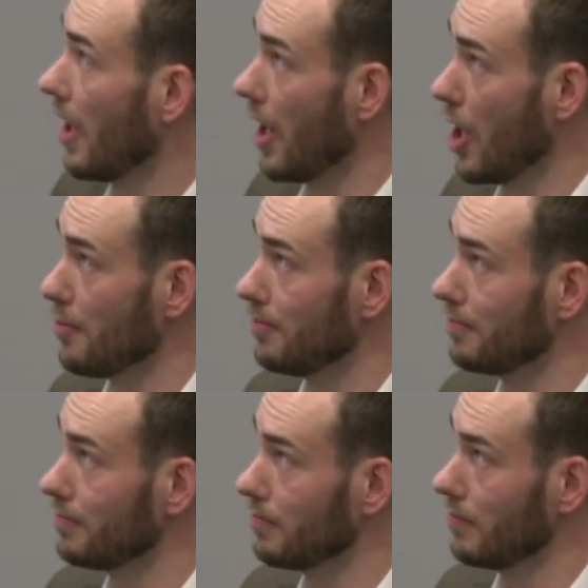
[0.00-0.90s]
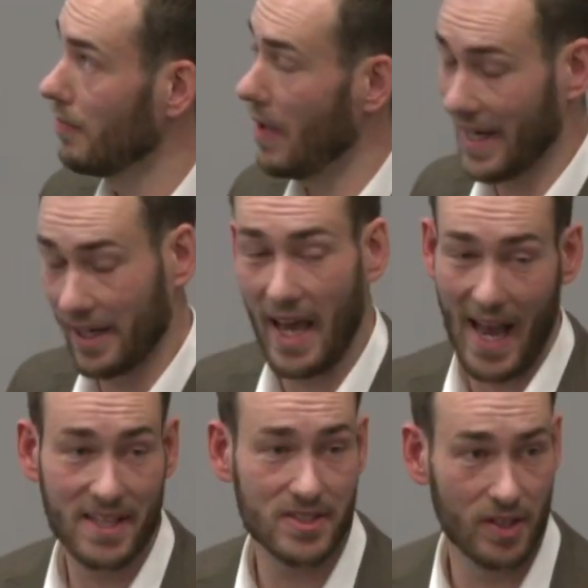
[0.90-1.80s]
And an
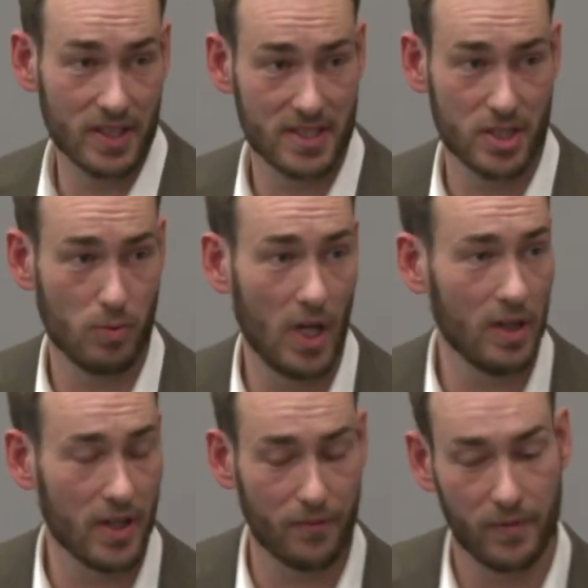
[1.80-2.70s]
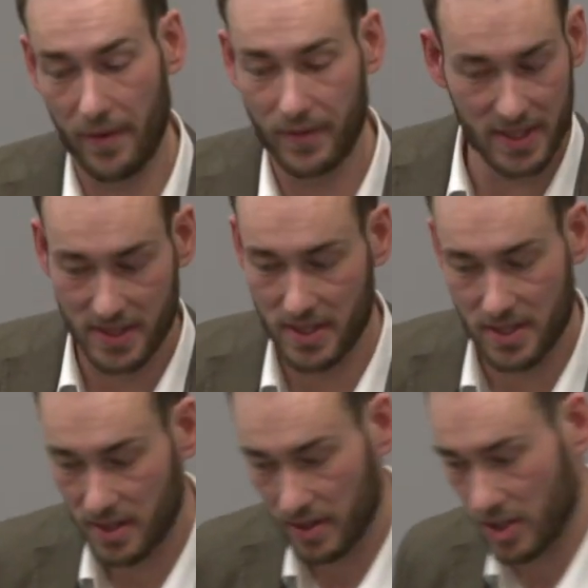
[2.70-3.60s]
ask on this as well, if this
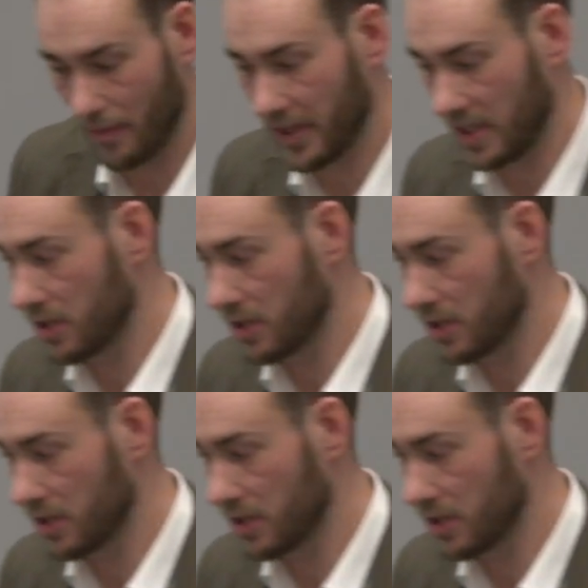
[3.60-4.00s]
is something